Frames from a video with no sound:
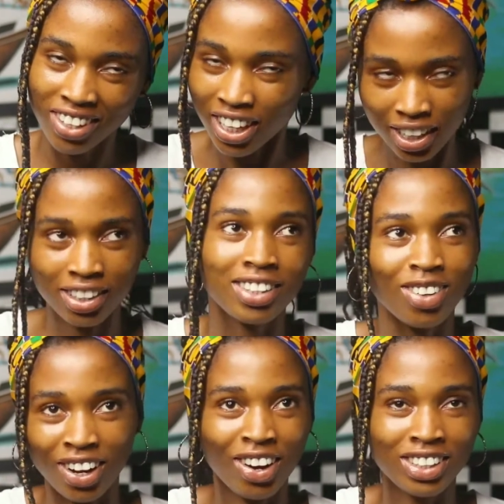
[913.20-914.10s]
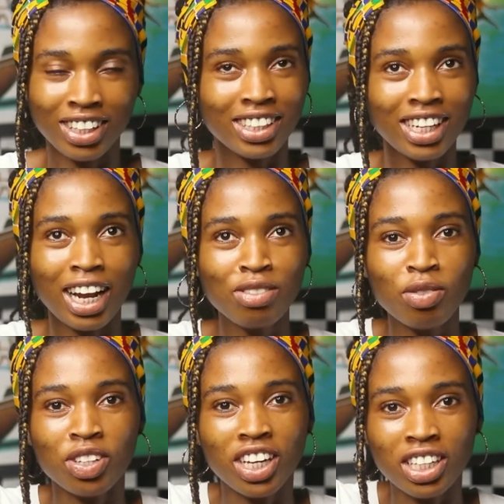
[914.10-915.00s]
Yes, it's the level
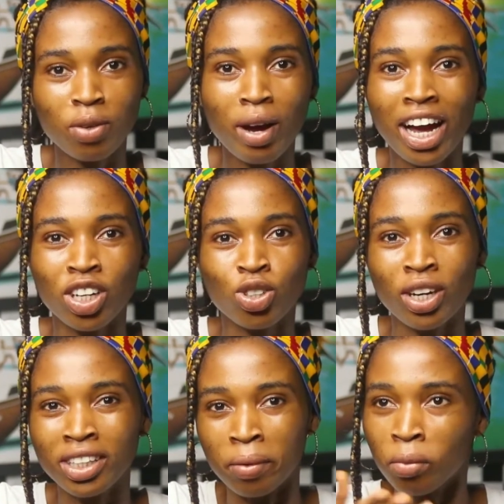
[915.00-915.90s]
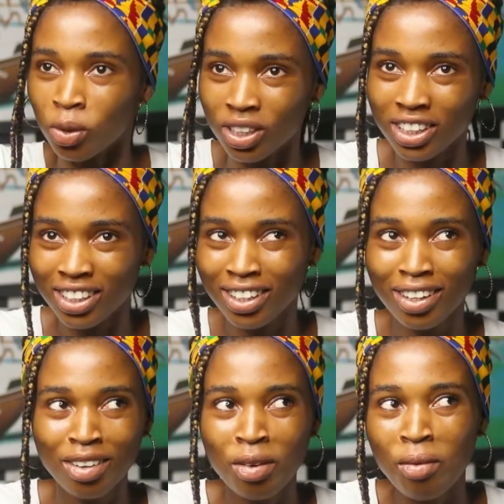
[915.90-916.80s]
of education where I enjoy the most,
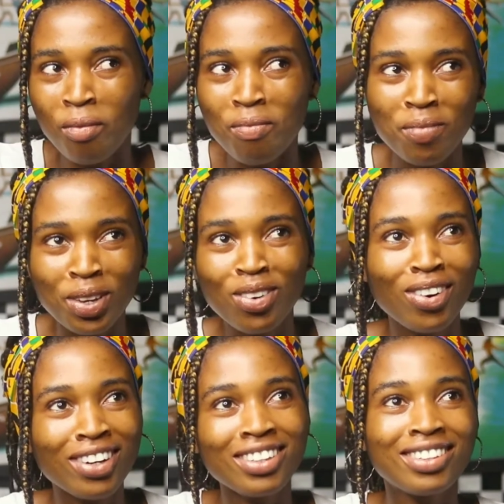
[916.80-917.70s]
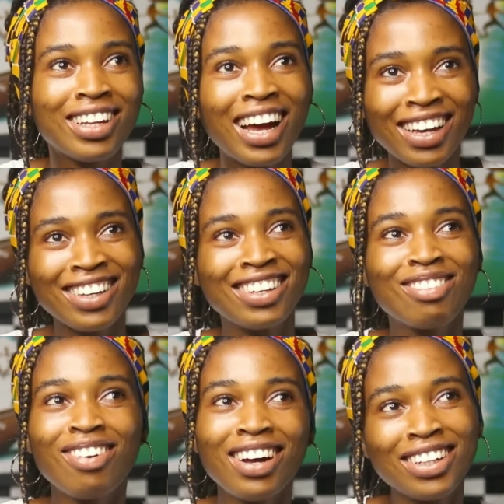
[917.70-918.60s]
because like
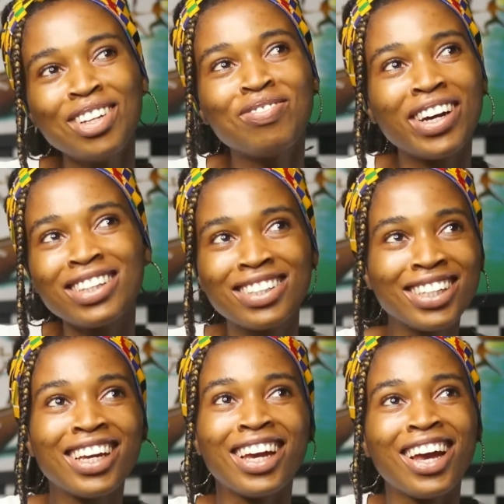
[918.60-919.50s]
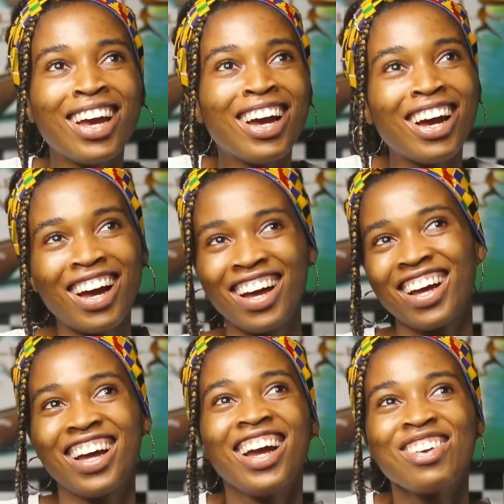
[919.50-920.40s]
you are liberty.
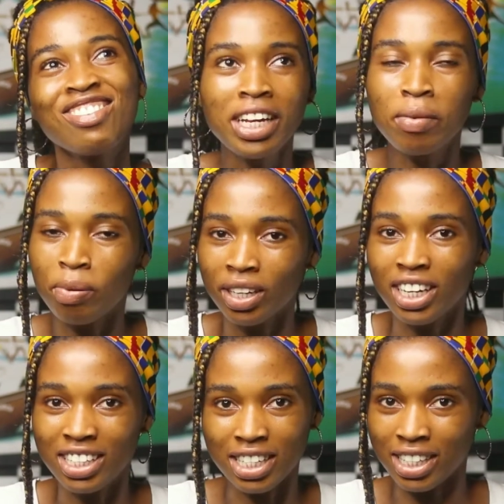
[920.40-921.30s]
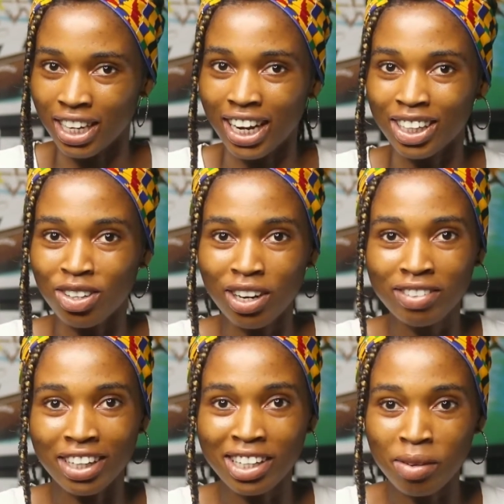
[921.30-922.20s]
Independence is there. Like you
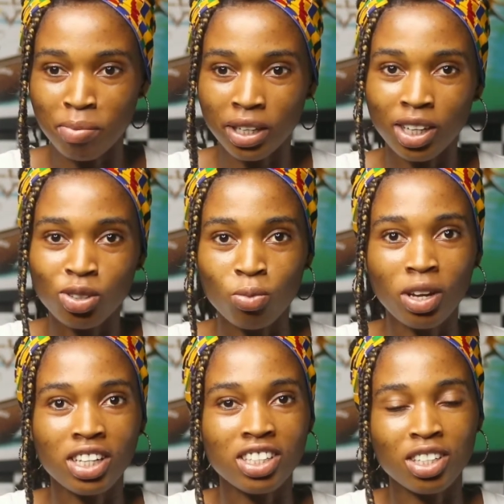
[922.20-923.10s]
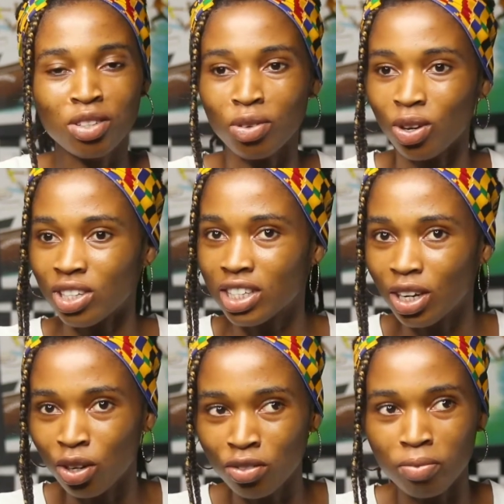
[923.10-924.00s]
have the independence to make decisions for
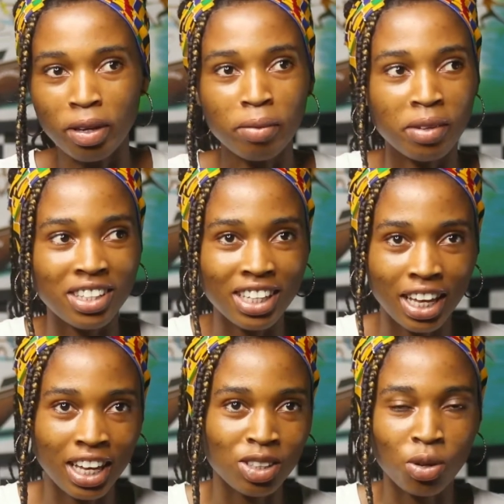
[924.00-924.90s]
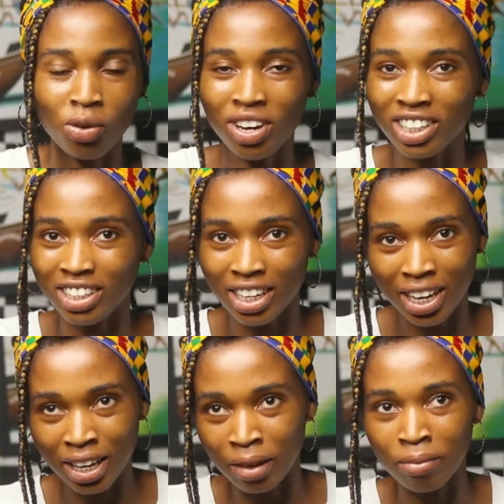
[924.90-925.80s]
yourself, make mistakes, correct
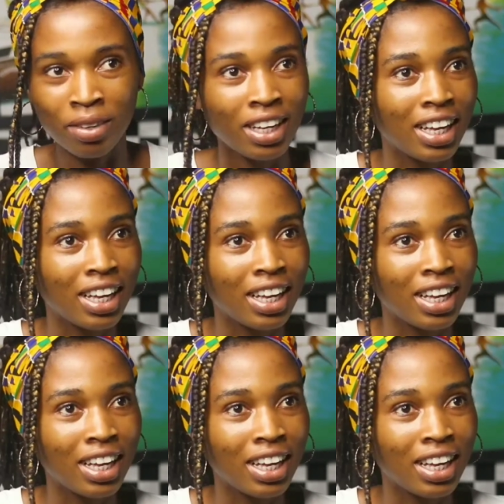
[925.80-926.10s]
them.